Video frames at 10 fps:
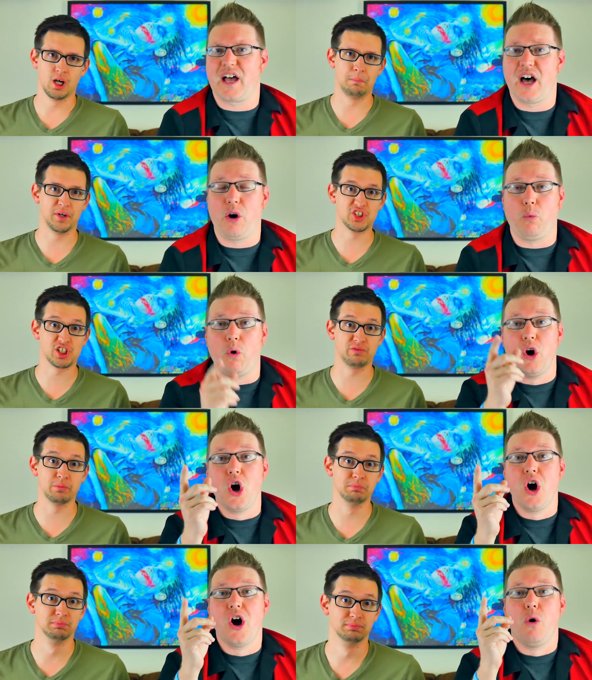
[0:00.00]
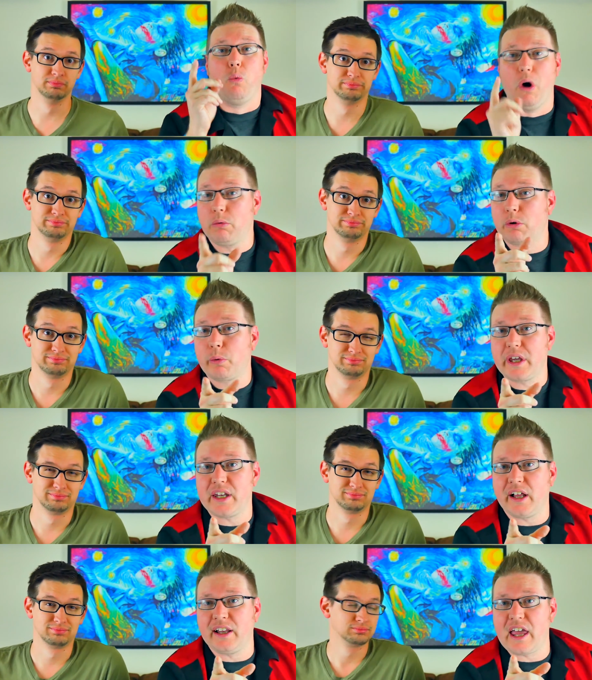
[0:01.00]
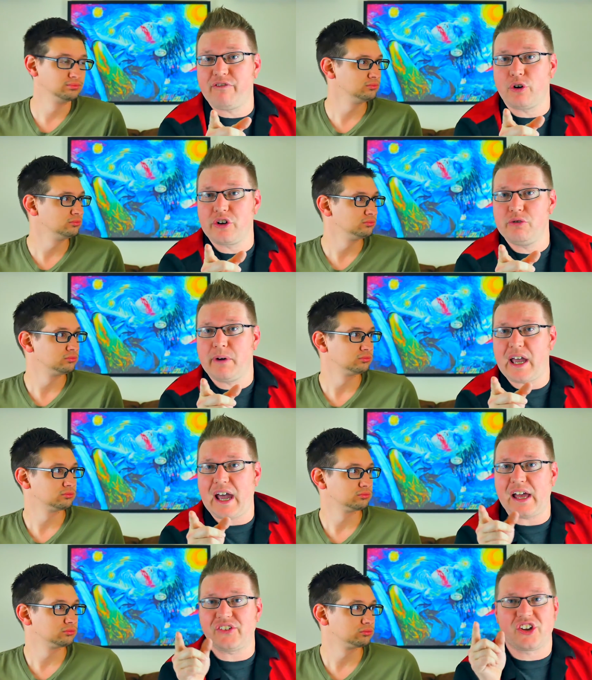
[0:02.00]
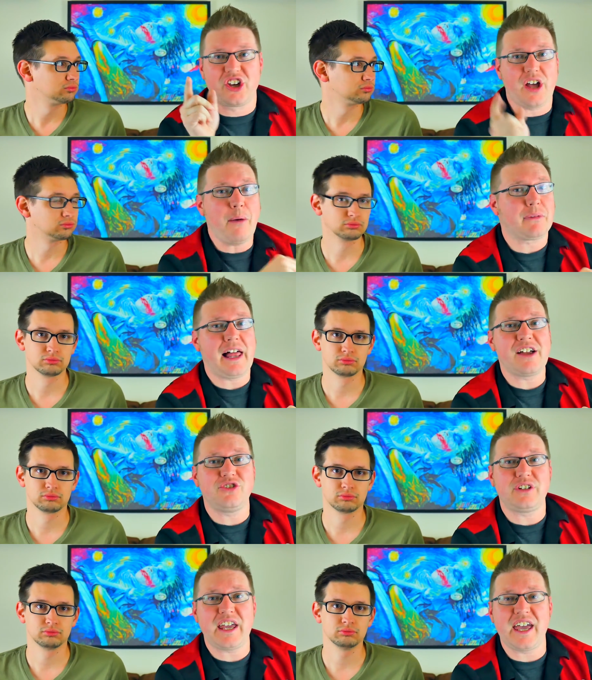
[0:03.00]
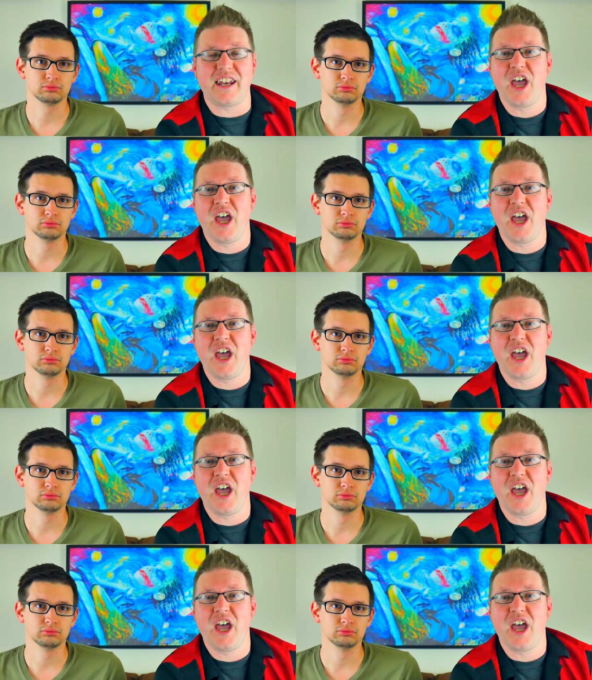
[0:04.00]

Speaker 1: A um, bunch of them. What were we in LA for, you might ask? I'm glad you did.